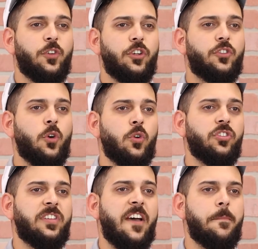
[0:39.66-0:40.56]
your
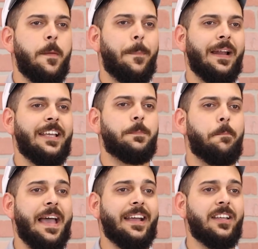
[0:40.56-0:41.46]
toners have been placed
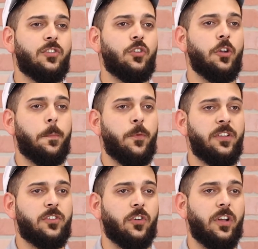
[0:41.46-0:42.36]
back into your
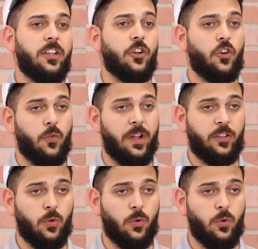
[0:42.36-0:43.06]
printer in the correct